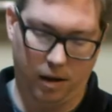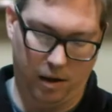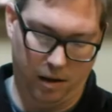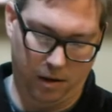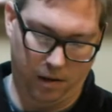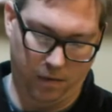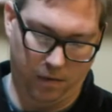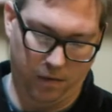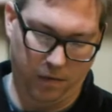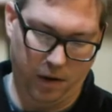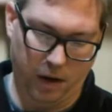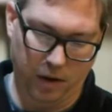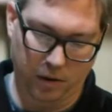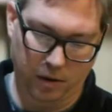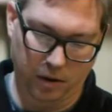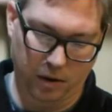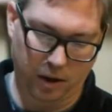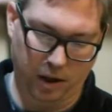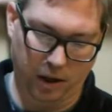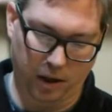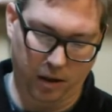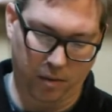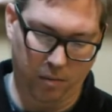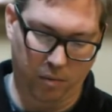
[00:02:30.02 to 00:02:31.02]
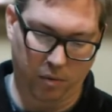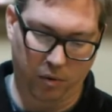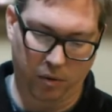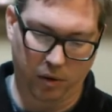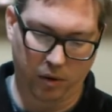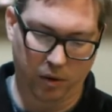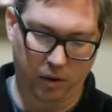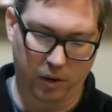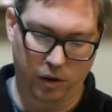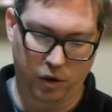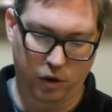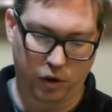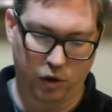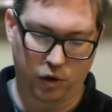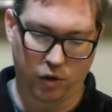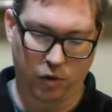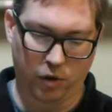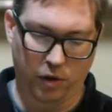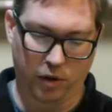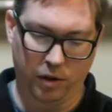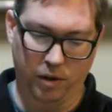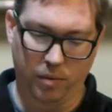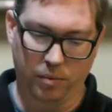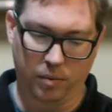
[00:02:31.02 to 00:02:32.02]
the felts had completely
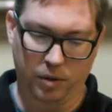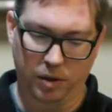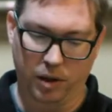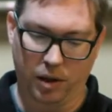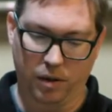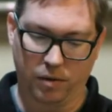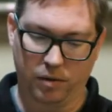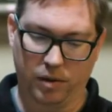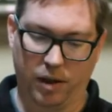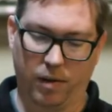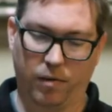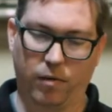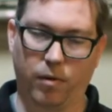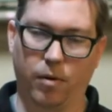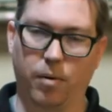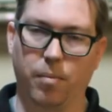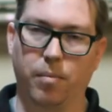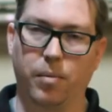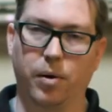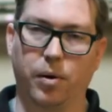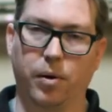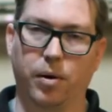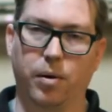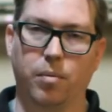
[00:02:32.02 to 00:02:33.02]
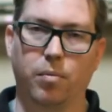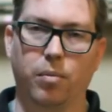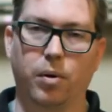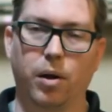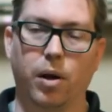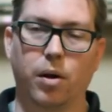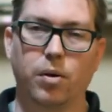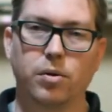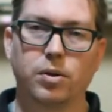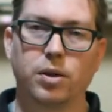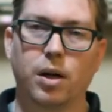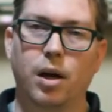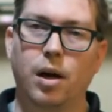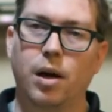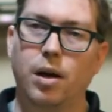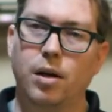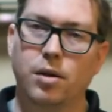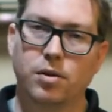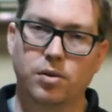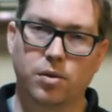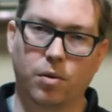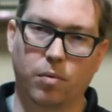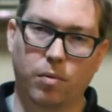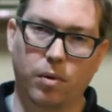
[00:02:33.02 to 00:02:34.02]
destroyed themselves after 1,000,000 blows.
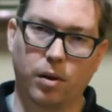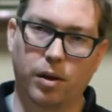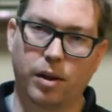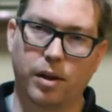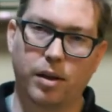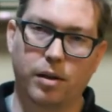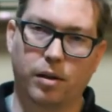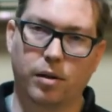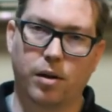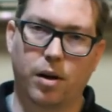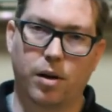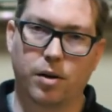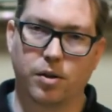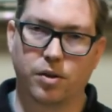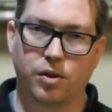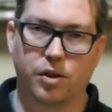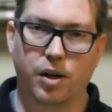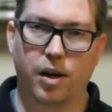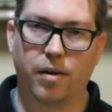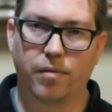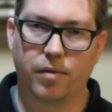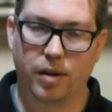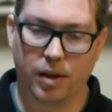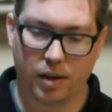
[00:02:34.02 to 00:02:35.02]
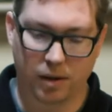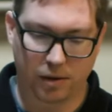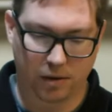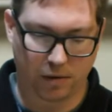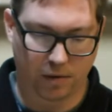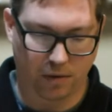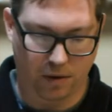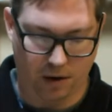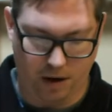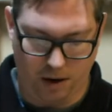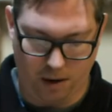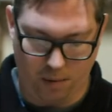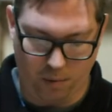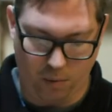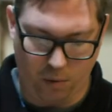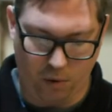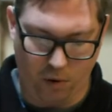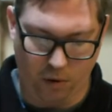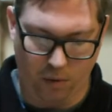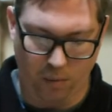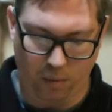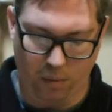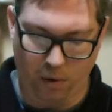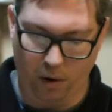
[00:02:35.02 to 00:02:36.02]
So really the longevity is a very
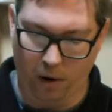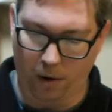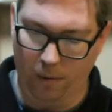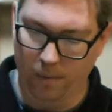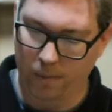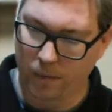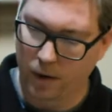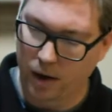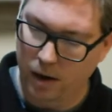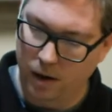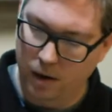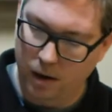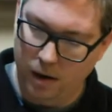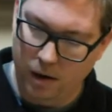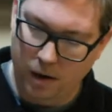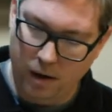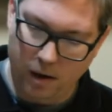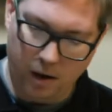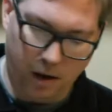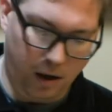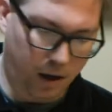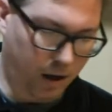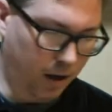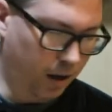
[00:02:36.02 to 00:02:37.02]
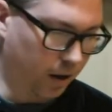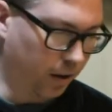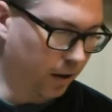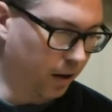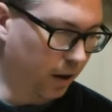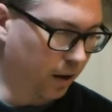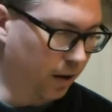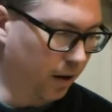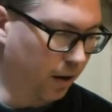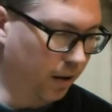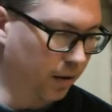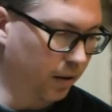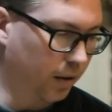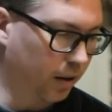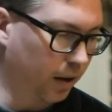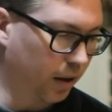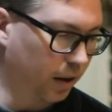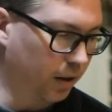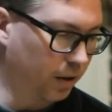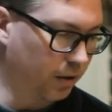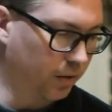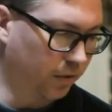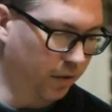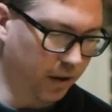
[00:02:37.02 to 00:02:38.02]
important part. Another
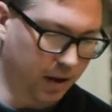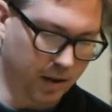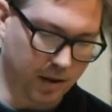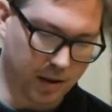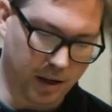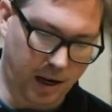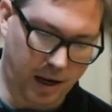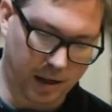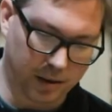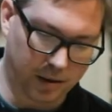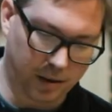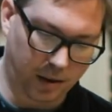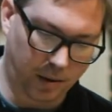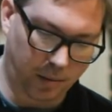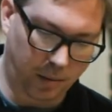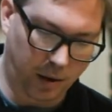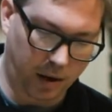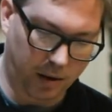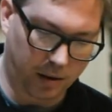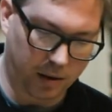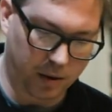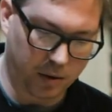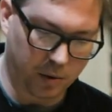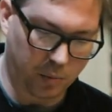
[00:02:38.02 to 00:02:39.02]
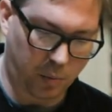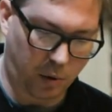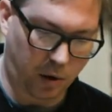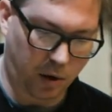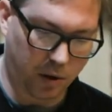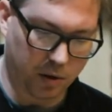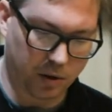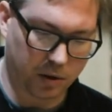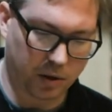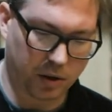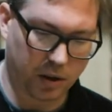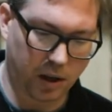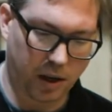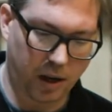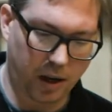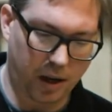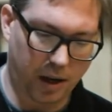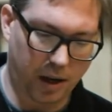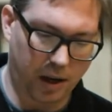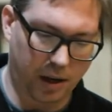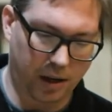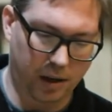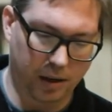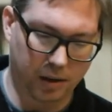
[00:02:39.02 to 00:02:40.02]
thing that's fantastic about these parts
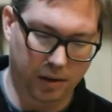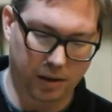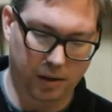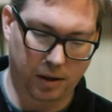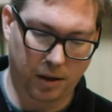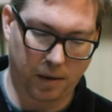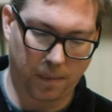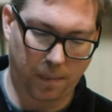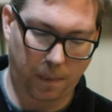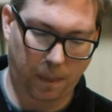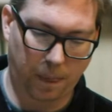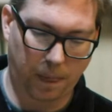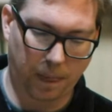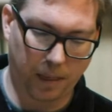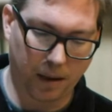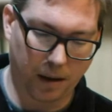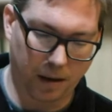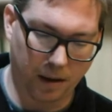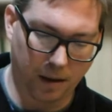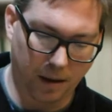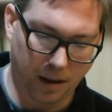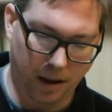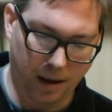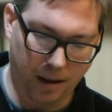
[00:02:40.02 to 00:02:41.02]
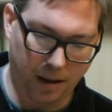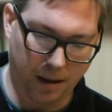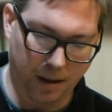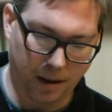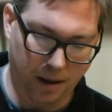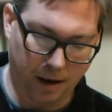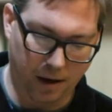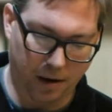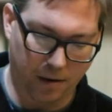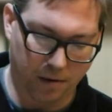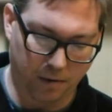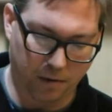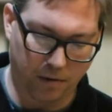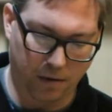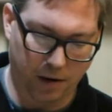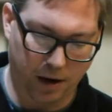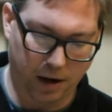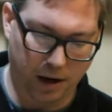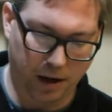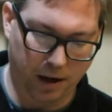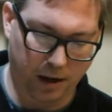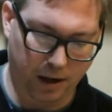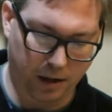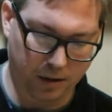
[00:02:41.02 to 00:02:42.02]
is that they are
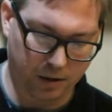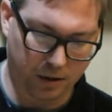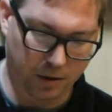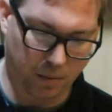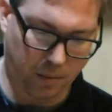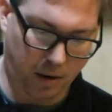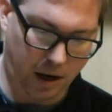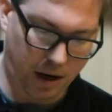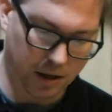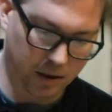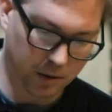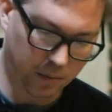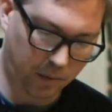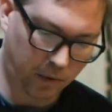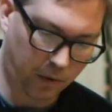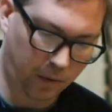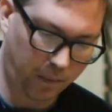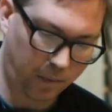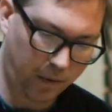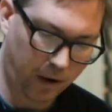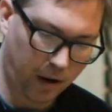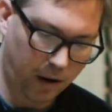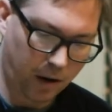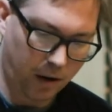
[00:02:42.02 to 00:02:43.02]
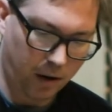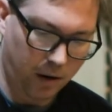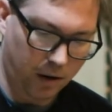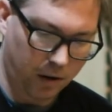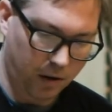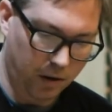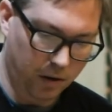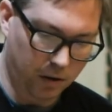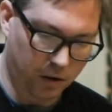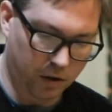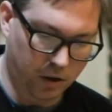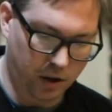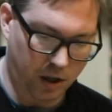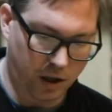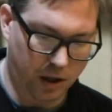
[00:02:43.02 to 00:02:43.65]
very customizable. You see